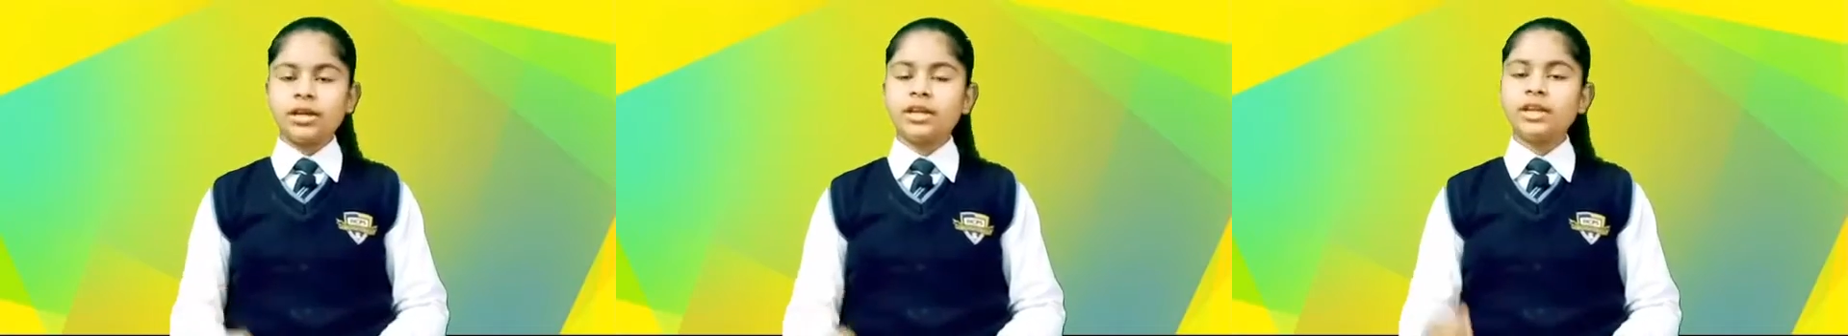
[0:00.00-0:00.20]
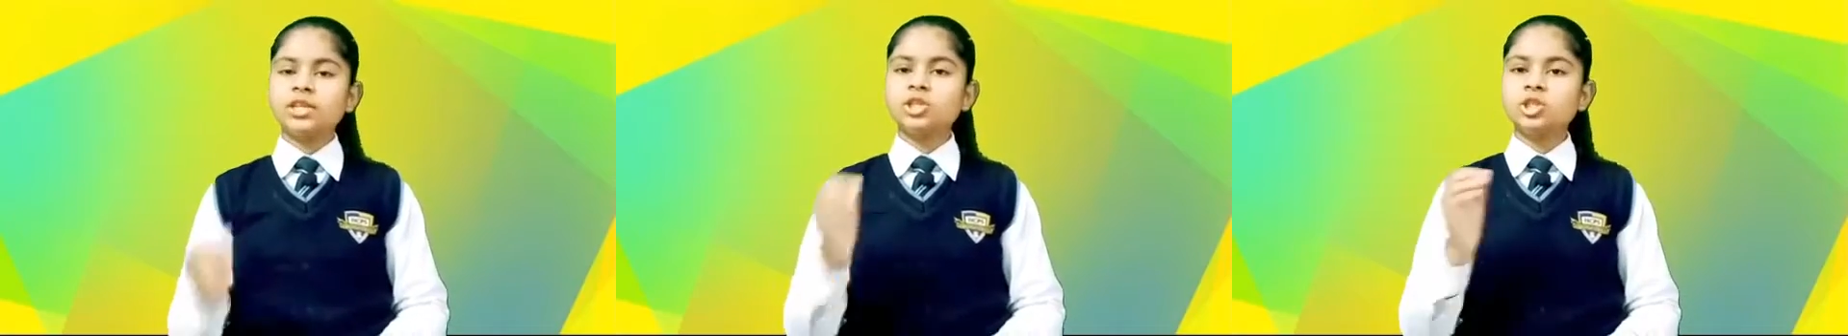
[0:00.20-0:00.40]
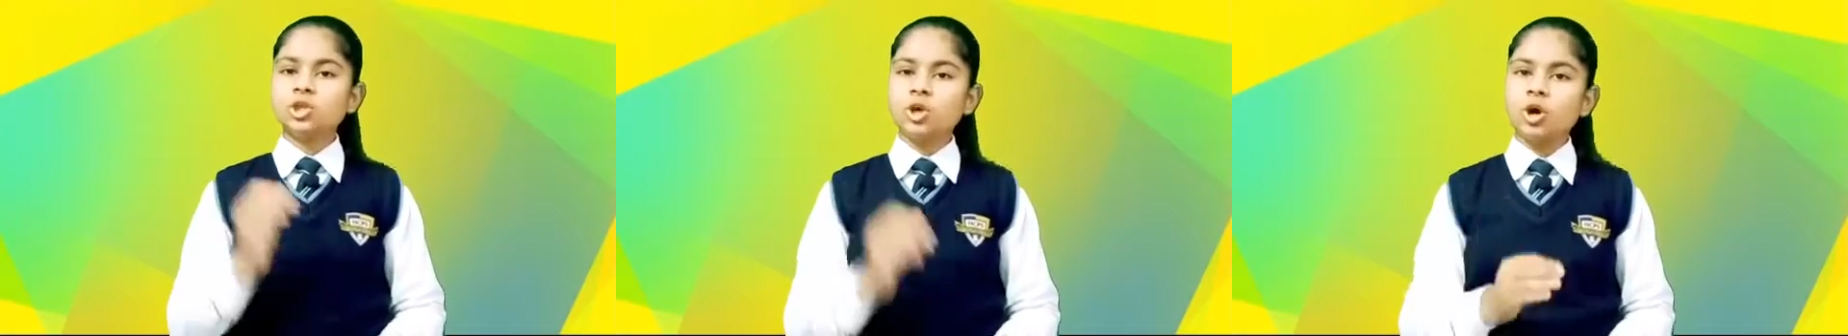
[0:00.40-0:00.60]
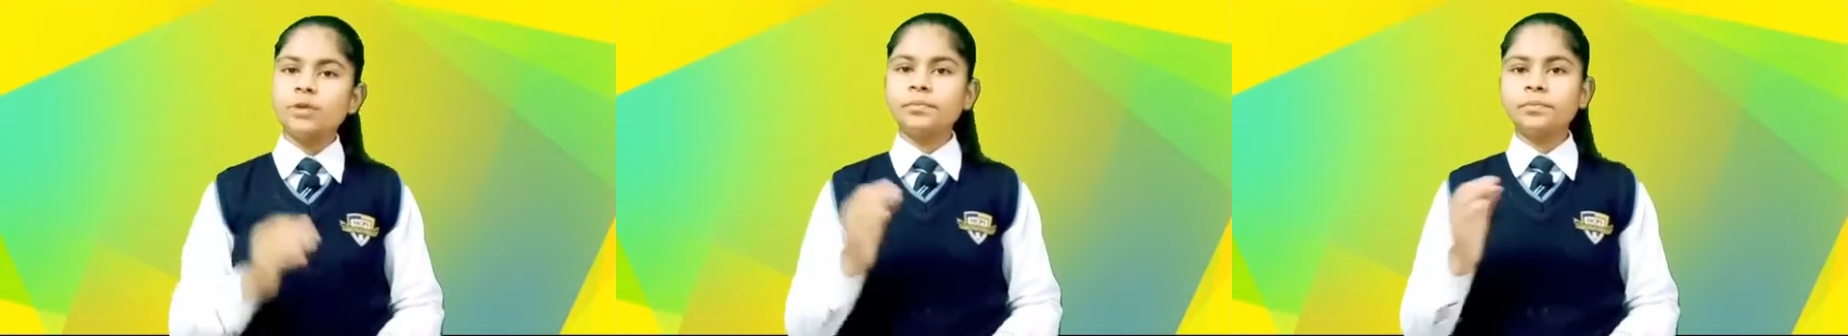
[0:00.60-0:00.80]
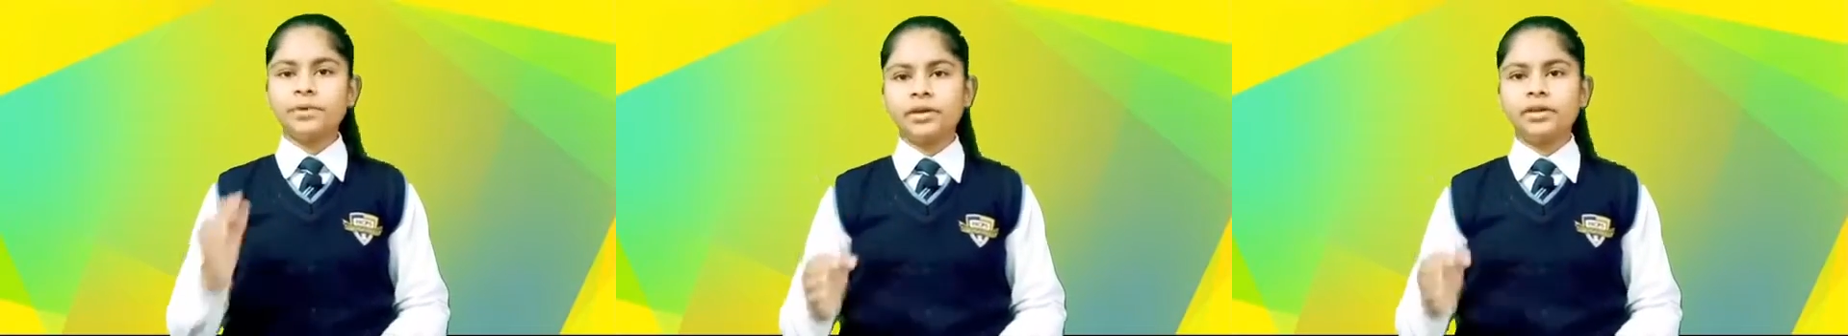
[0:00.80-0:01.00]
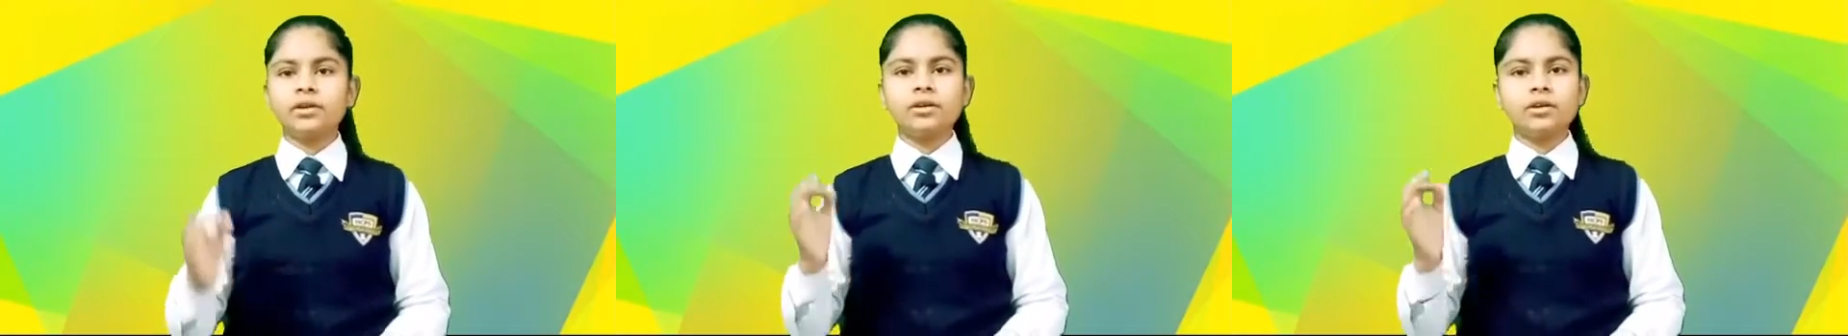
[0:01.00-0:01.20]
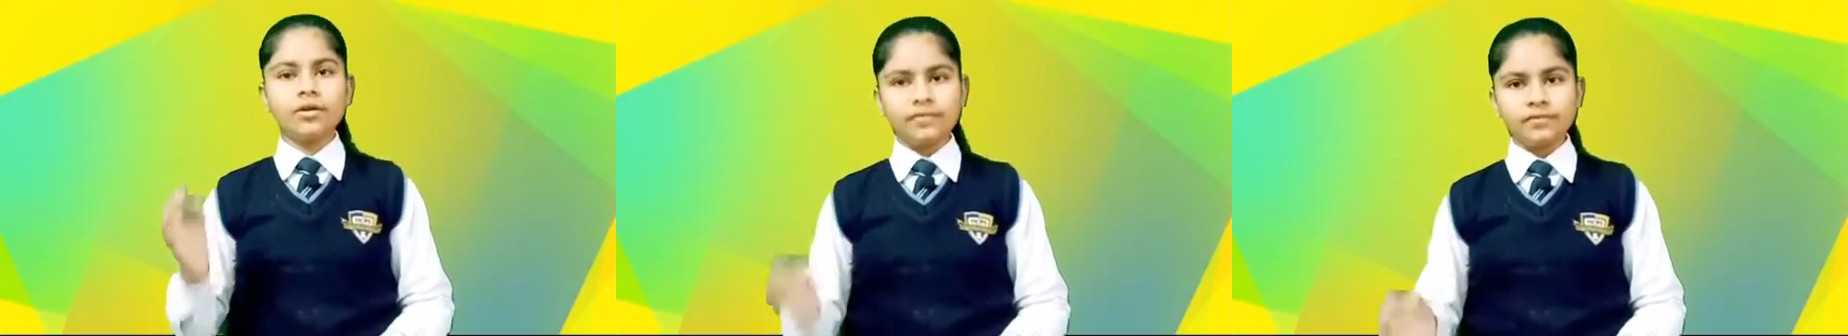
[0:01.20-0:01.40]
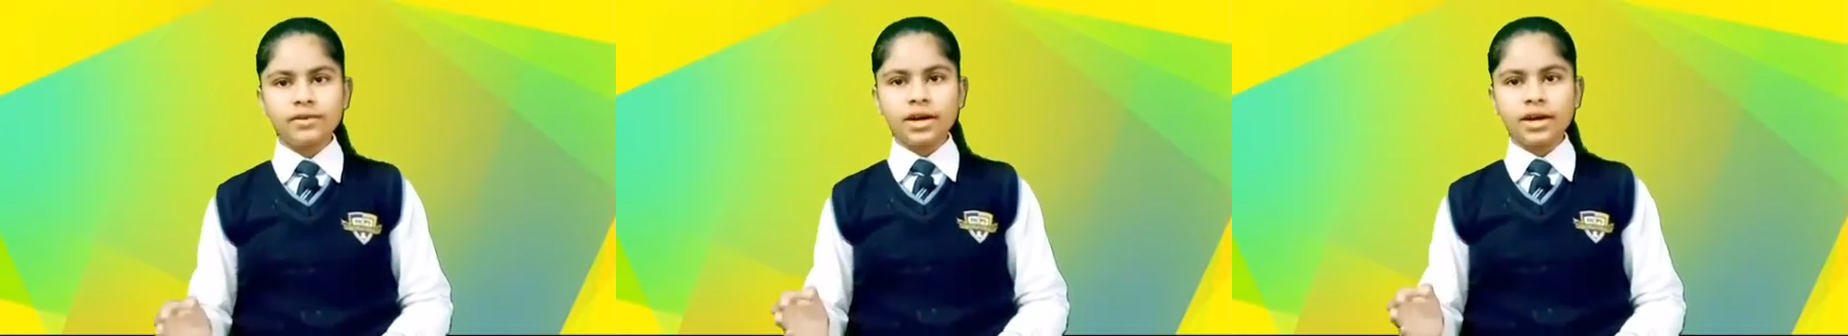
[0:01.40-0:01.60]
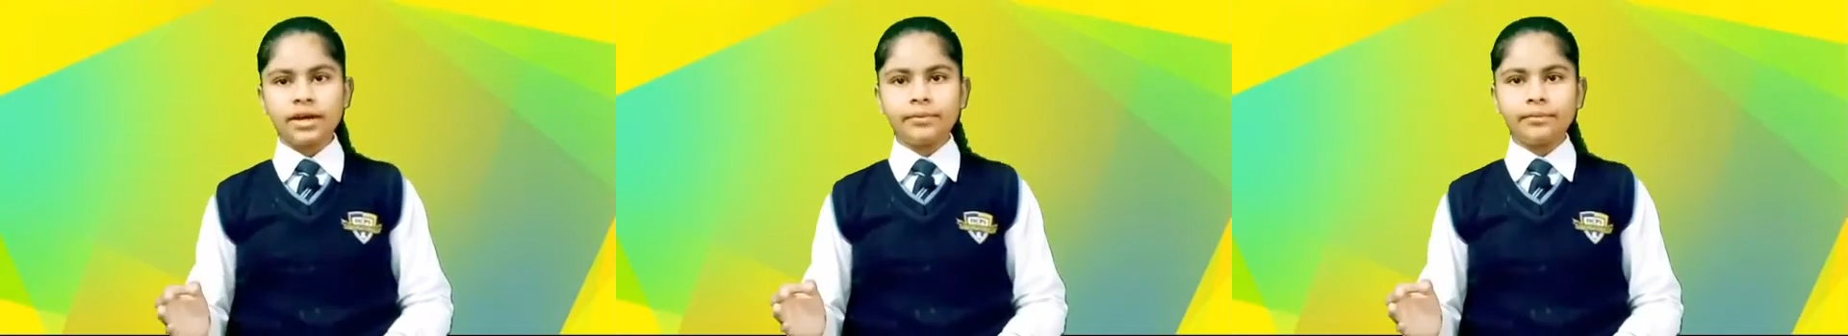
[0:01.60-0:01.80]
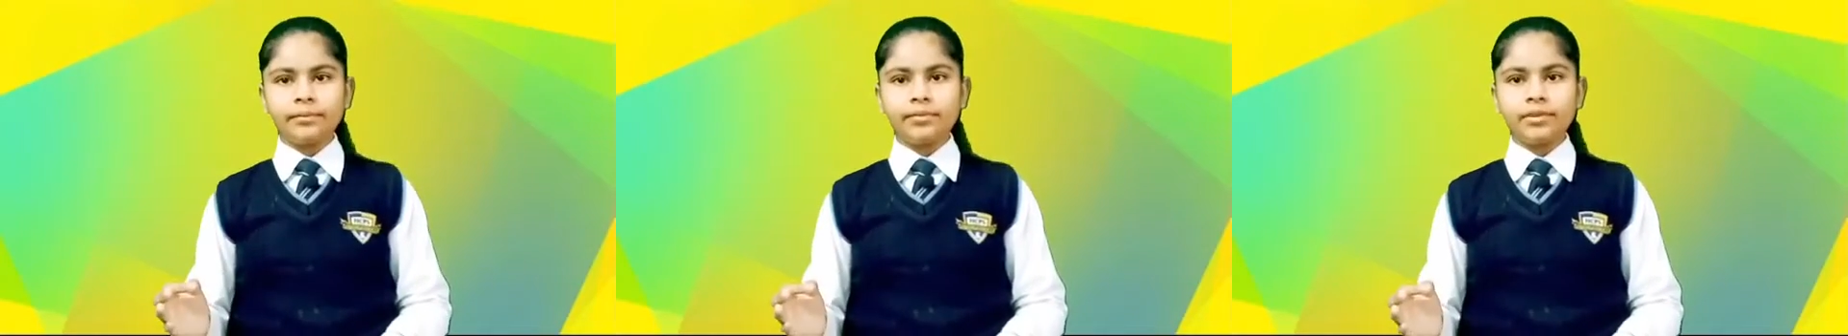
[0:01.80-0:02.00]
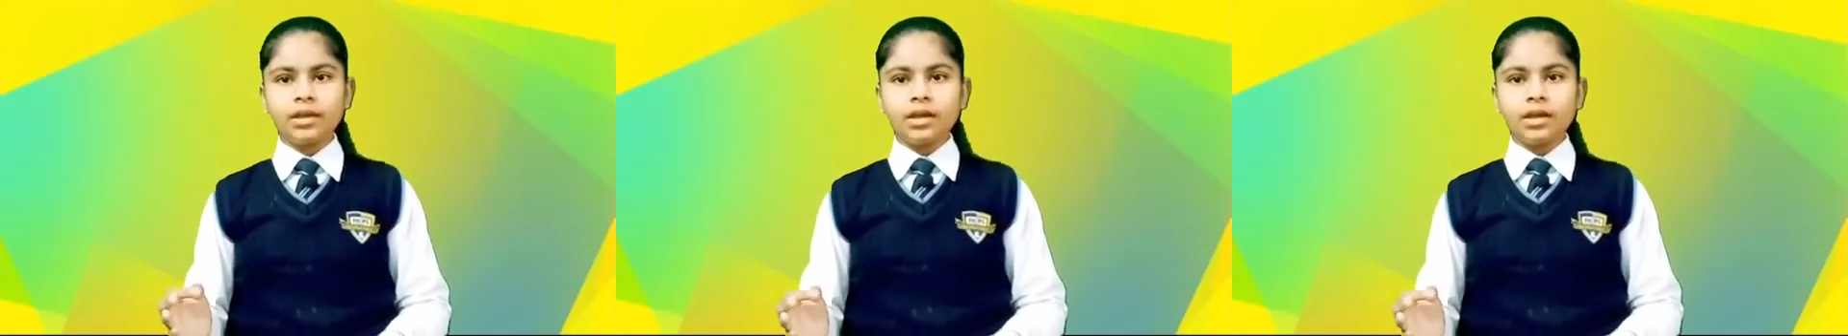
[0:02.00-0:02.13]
in a short period of time.